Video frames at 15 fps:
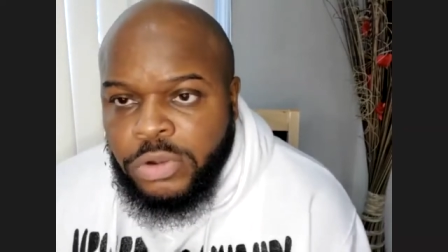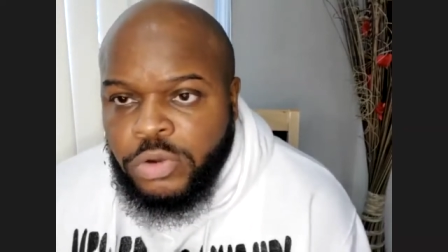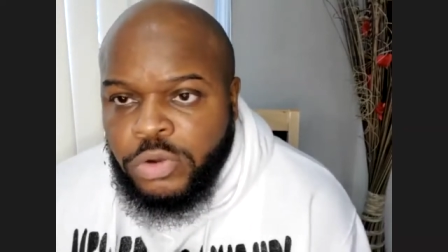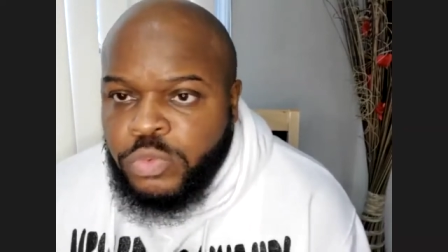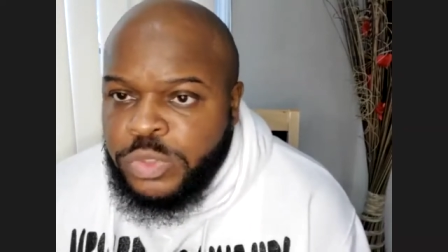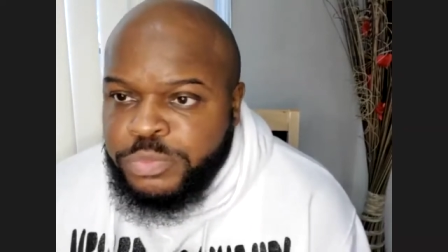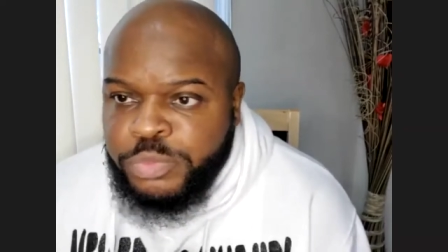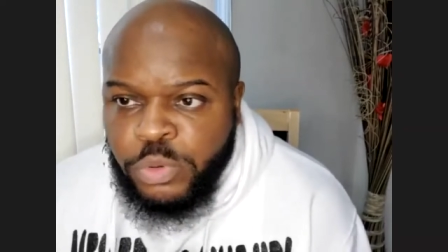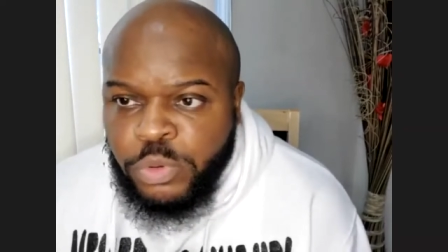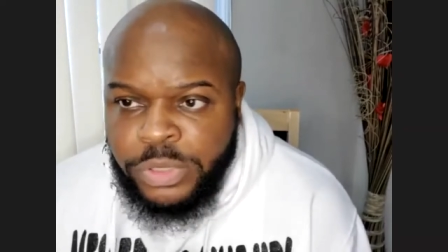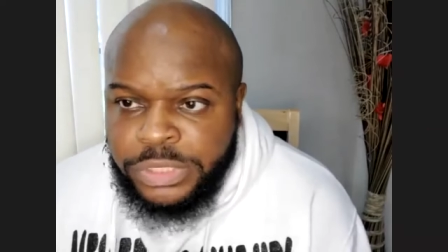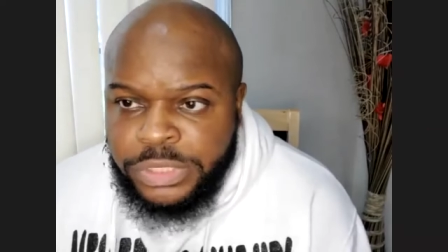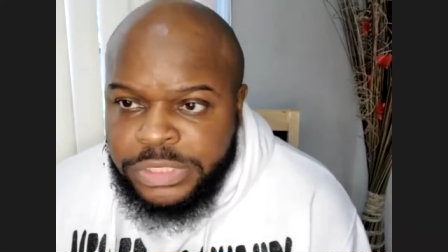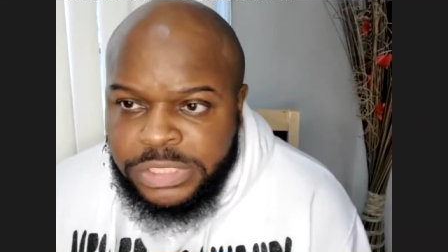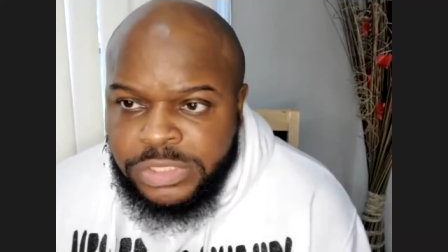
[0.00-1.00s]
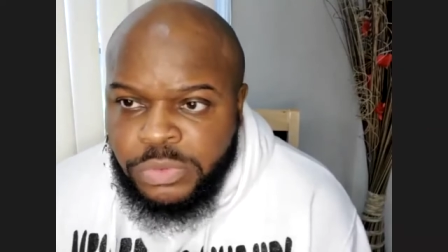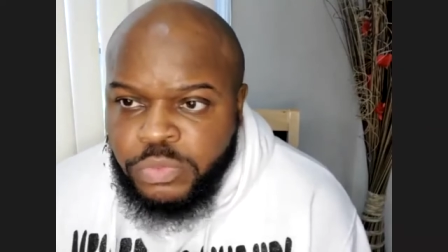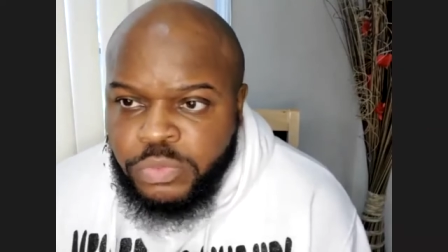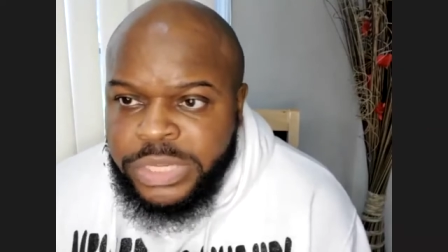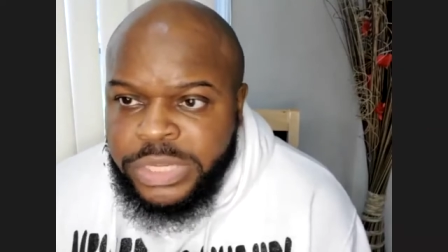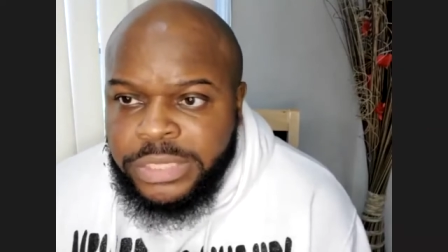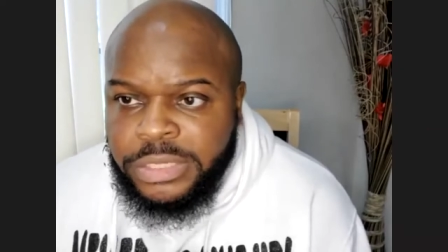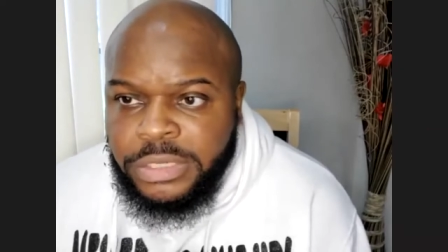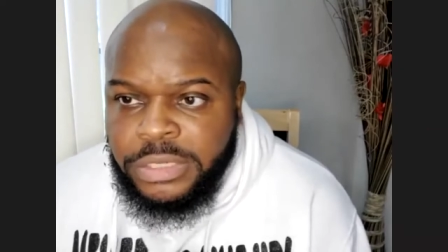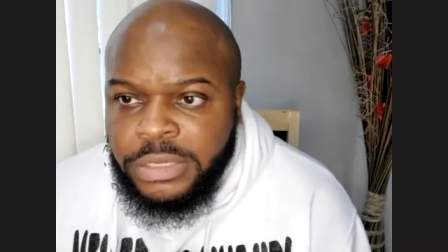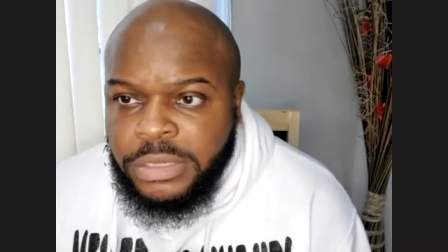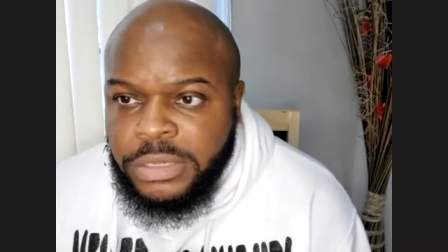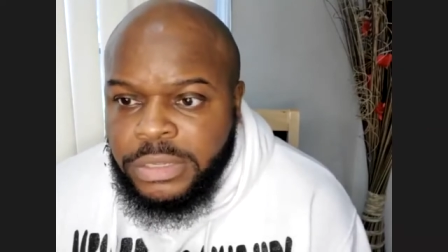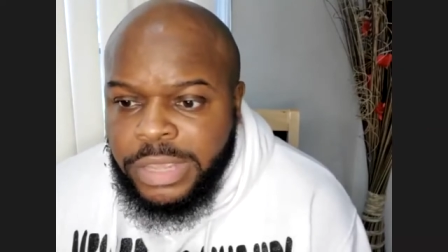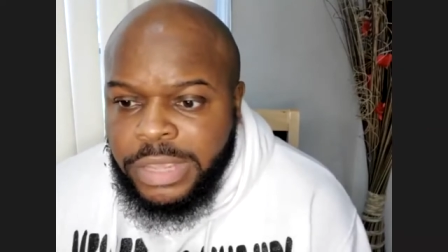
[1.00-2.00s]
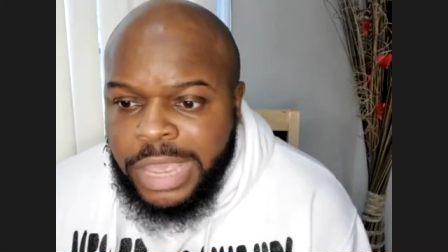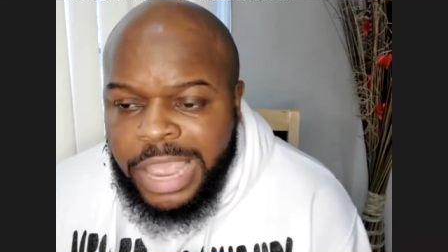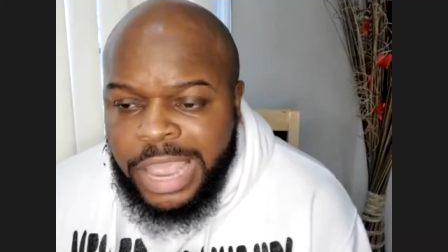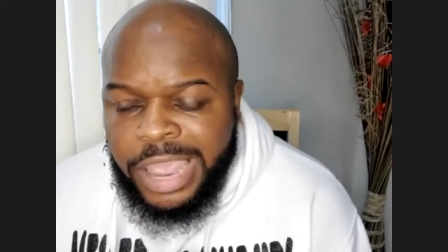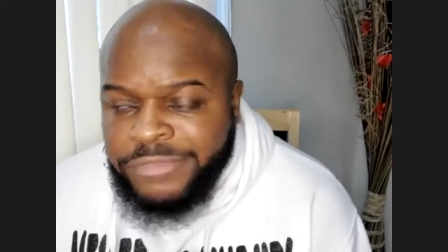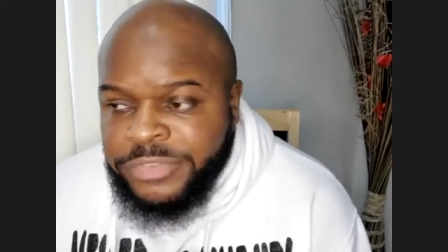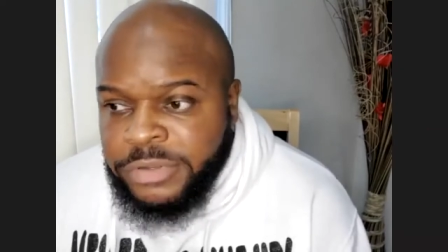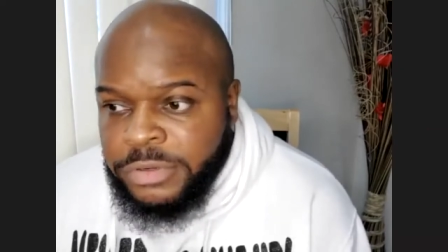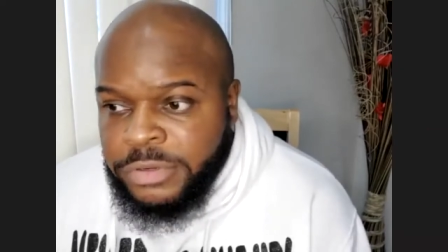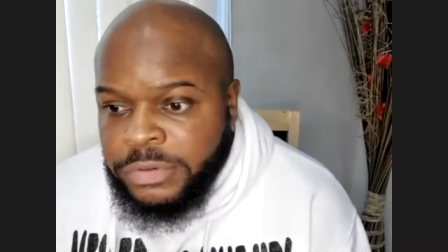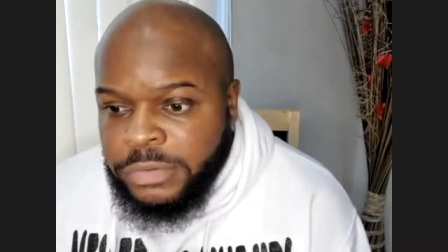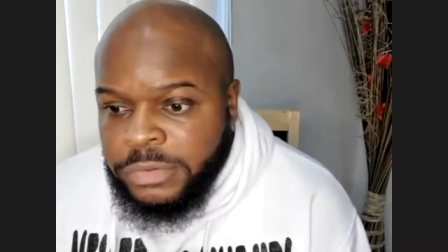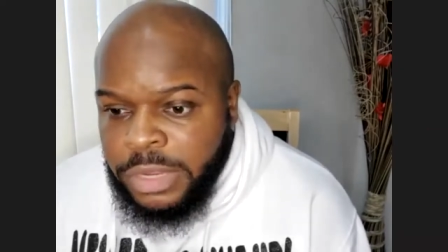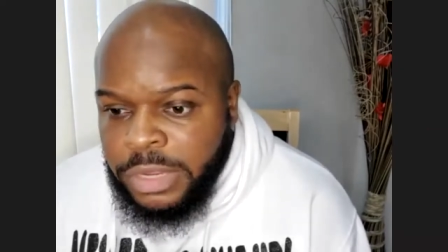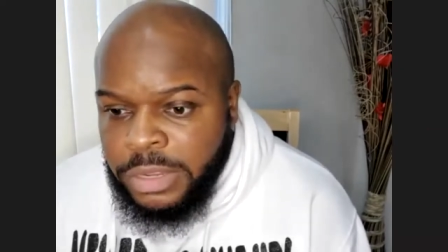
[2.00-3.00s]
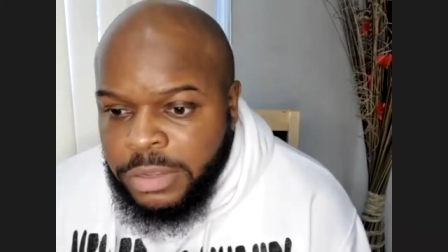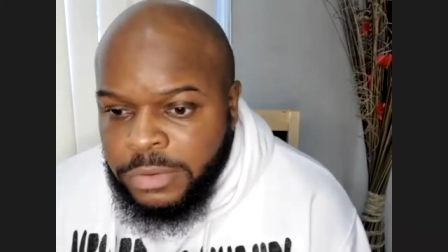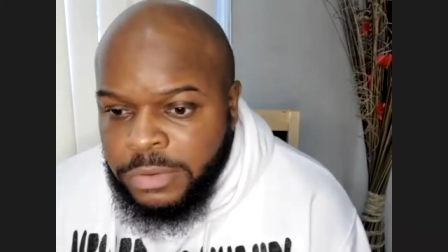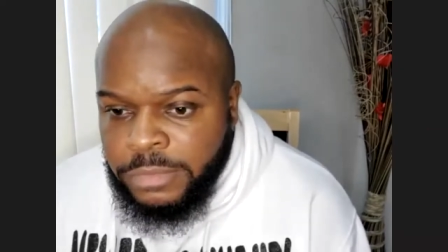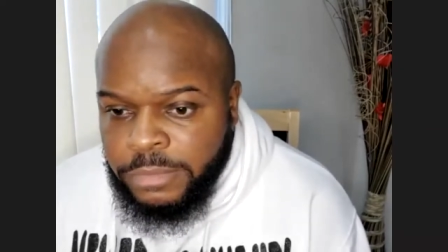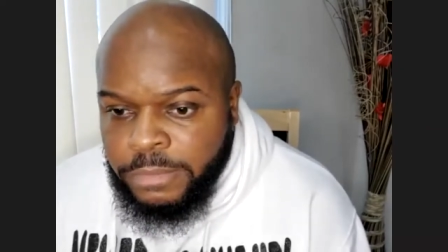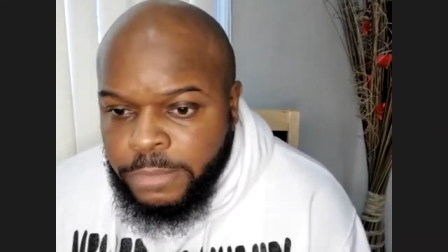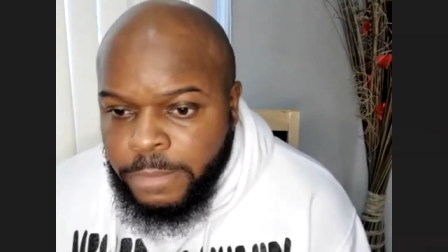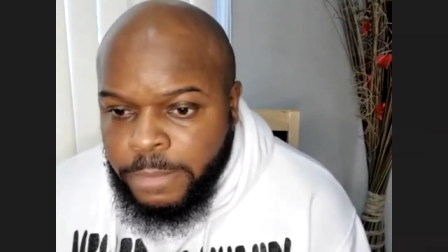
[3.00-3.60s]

who was born just a week after um,